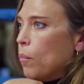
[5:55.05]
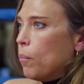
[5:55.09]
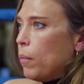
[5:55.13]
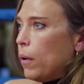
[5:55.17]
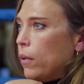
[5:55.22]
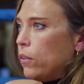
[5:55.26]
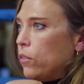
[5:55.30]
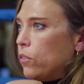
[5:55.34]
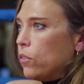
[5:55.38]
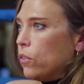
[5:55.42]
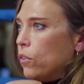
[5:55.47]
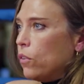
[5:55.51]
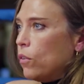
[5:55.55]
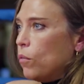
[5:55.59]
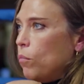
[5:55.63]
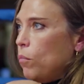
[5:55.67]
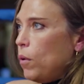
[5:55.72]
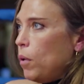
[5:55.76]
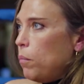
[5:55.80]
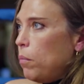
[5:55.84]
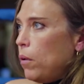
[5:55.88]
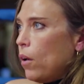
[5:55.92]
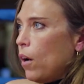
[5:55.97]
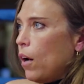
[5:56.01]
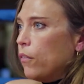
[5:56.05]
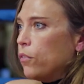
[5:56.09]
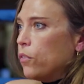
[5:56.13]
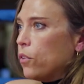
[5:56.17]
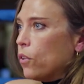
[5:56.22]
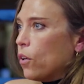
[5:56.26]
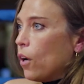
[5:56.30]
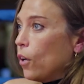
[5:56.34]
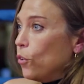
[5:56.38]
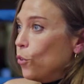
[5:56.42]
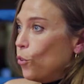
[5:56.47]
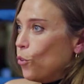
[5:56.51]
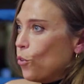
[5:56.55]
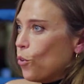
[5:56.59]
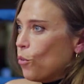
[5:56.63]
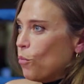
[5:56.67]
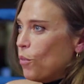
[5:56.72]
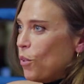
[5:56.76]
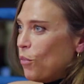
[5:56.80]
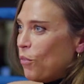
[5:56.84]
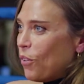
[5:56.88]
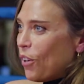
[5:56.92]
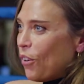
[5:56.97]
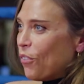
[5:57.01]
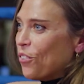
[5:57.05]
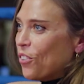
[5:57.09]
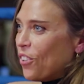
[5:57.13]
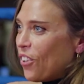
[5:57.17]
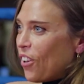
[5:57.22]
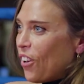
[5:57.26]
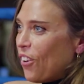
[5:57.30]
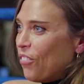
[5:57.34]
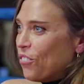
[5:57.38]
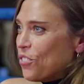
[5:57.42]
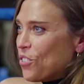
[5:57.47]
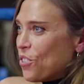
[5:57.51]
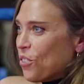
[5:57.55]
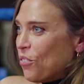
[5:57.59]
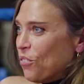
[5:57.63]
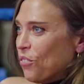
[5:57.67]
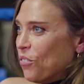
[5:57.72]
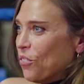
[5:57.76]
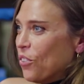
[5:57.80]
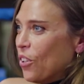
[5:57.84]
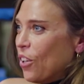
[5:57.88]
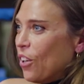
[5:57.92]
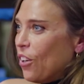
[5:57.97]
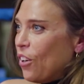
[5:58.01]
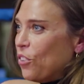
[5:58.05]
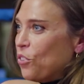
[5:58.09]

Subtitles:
but maybe after, I don't know, maybe I would have some